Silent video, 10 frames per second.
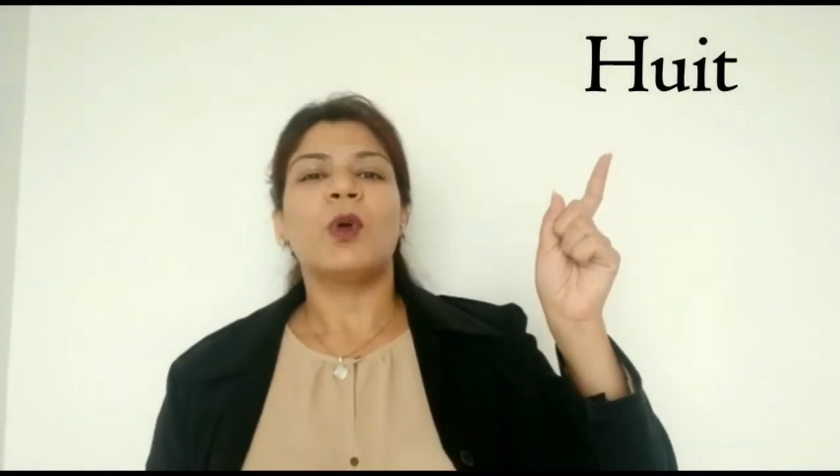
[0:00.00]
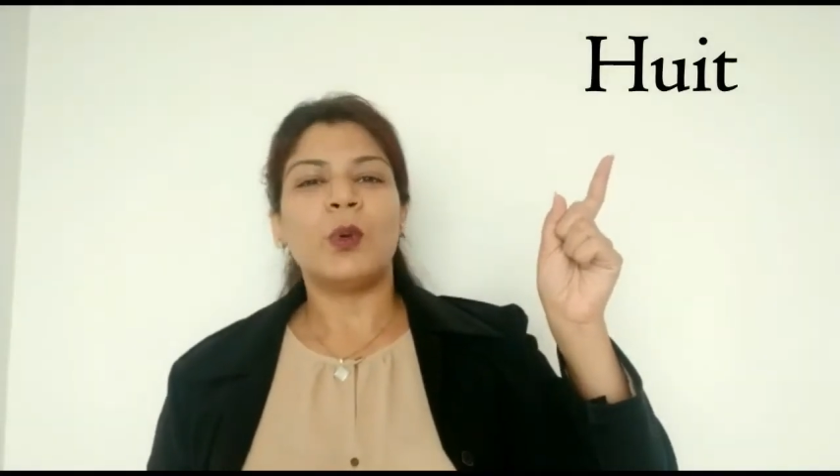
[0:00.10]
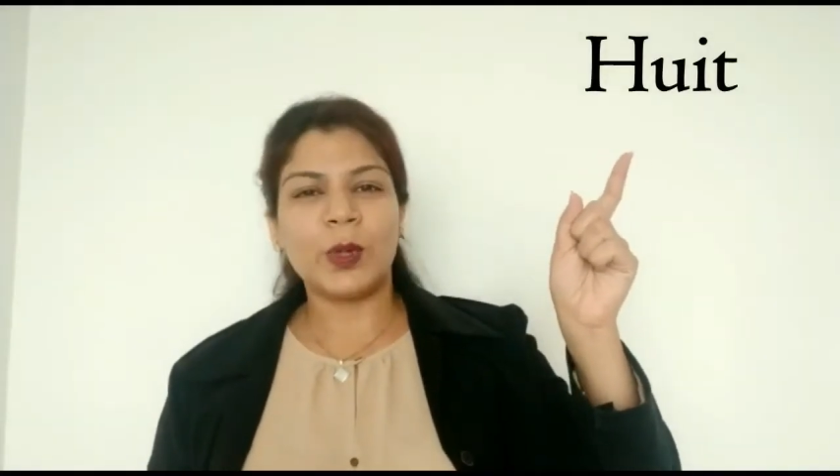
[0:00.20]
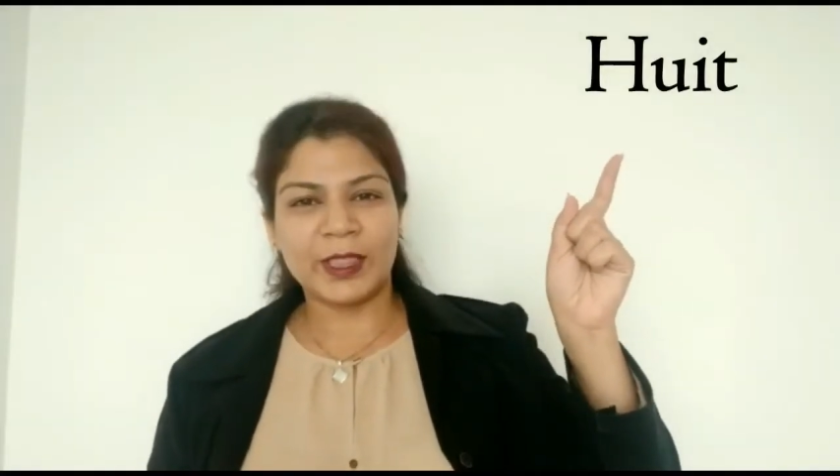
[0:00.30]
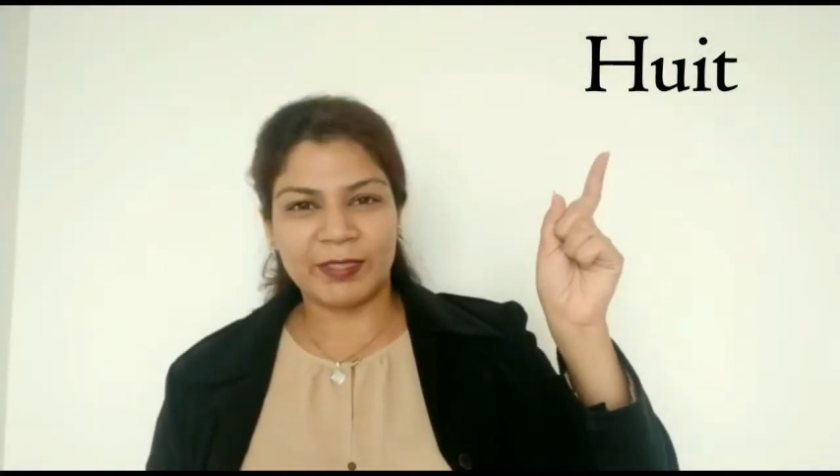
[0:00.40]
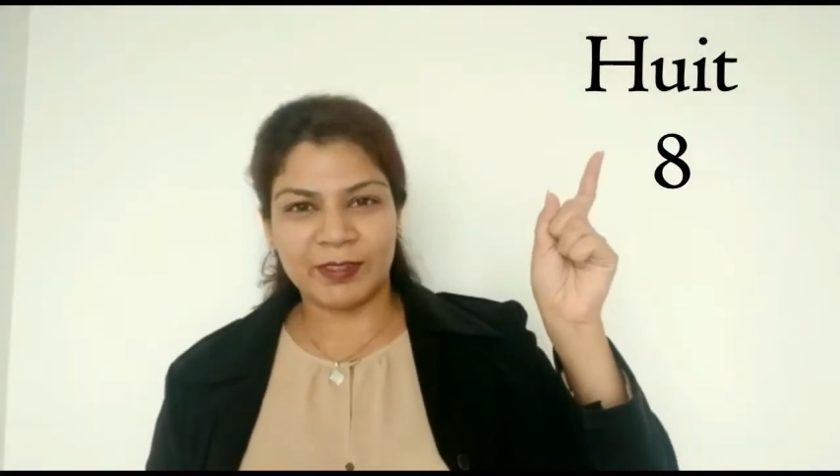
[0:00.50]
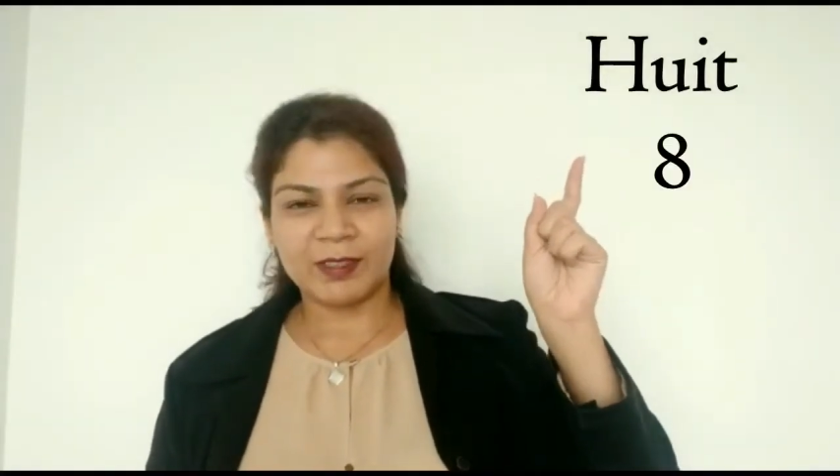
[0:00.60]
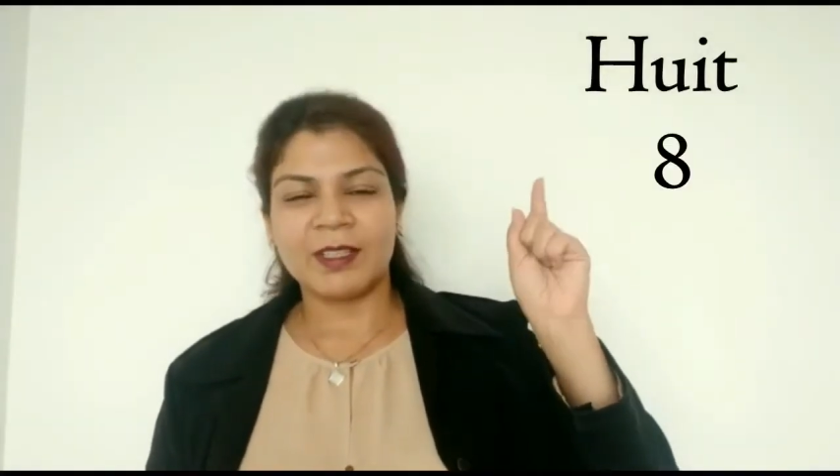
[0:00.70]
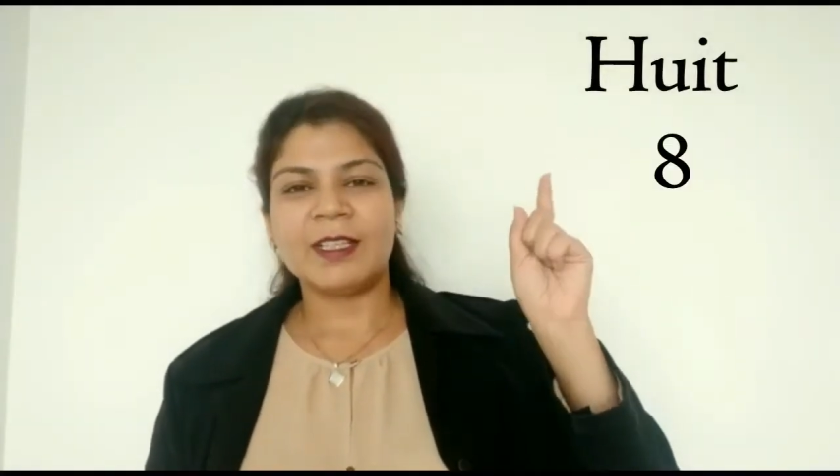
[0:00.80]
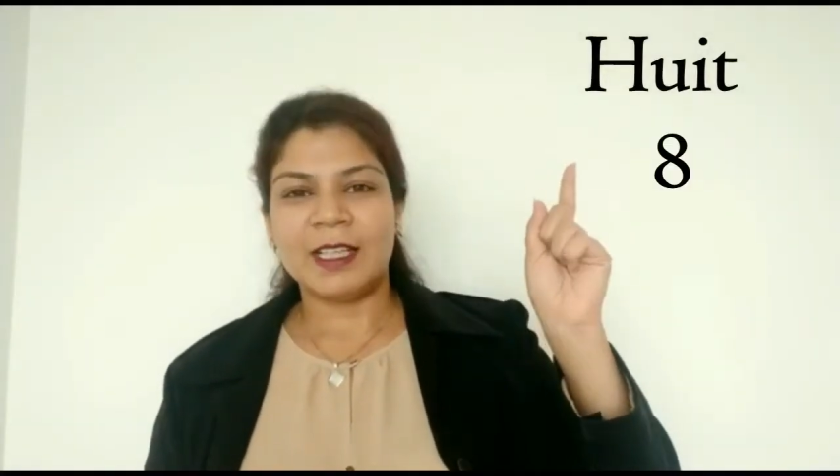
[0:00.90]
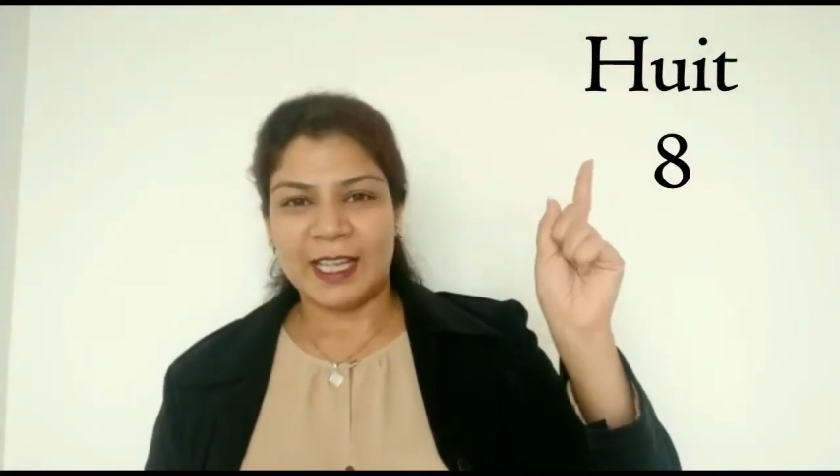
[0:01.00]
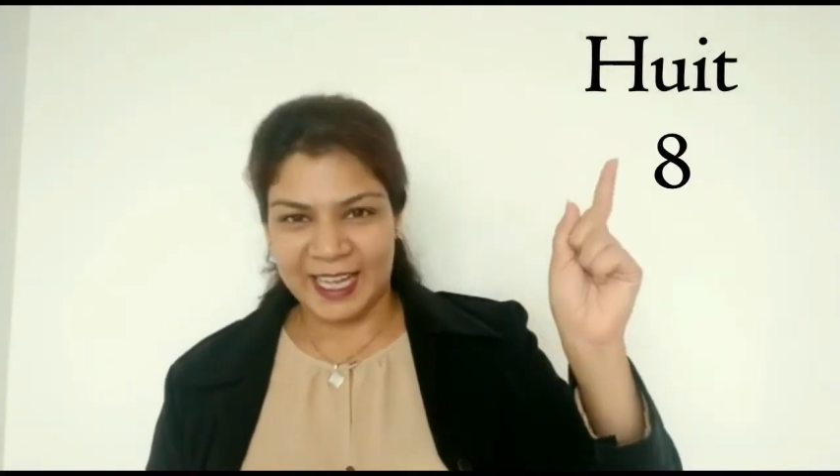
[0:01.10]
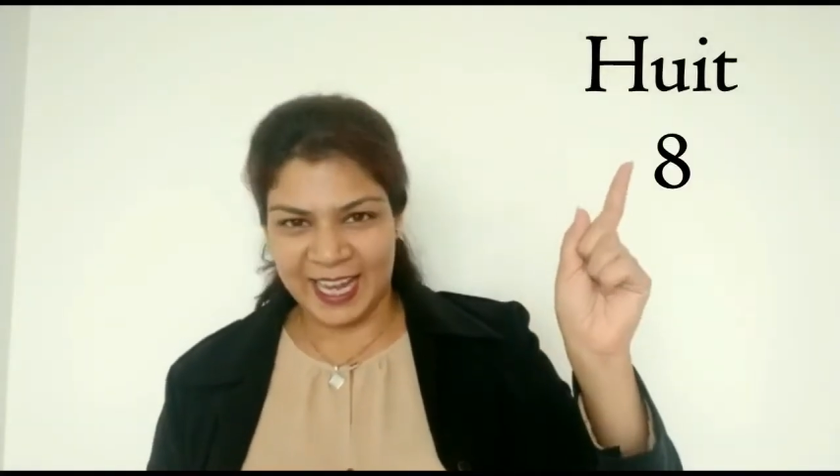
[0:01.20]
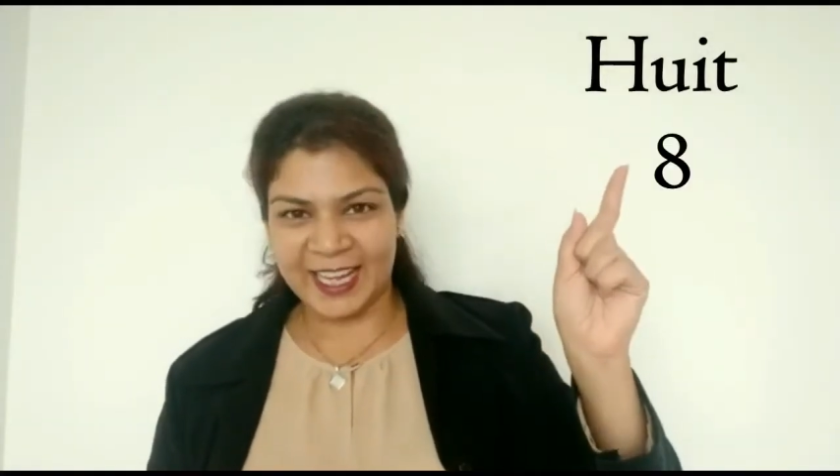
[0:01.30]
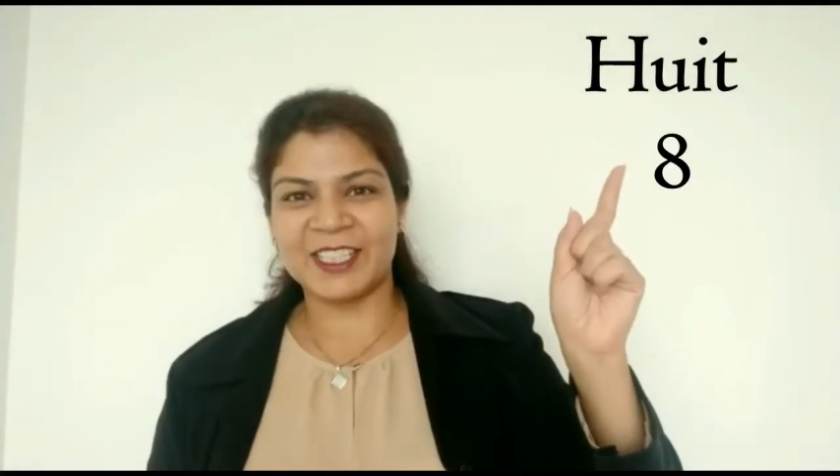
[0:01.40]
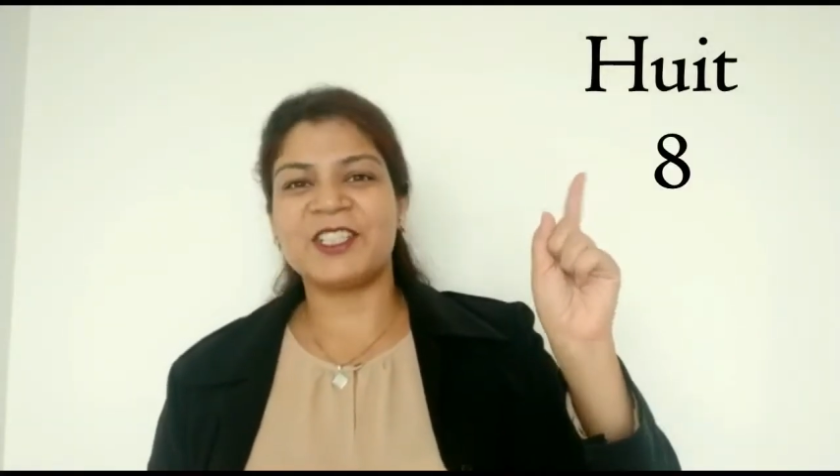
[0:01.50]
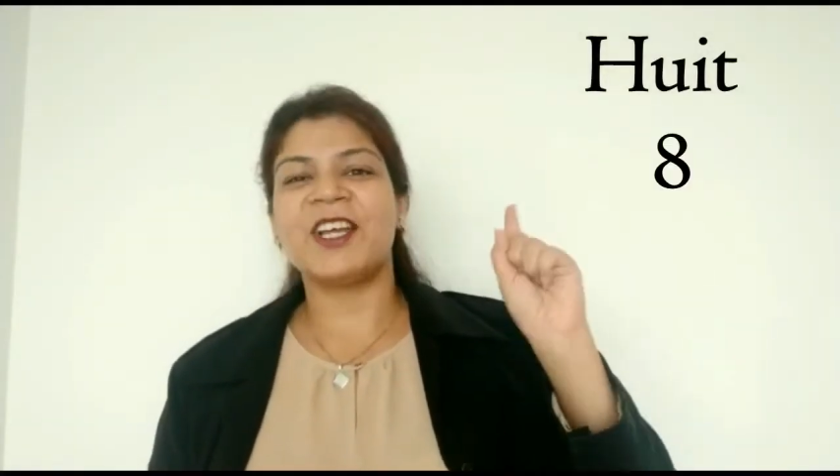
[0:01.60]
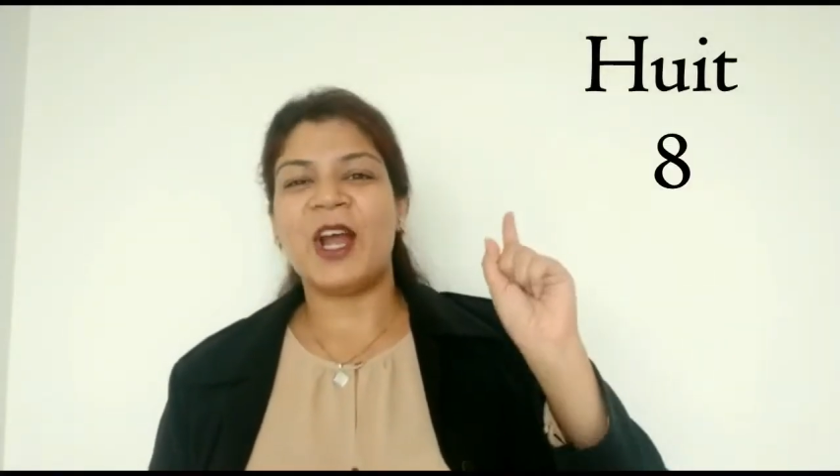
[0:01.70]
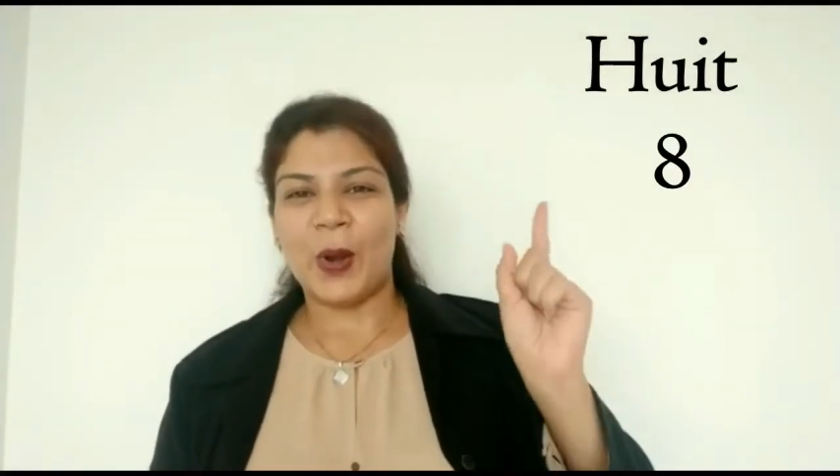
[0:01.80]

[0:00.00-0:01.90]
With. eight.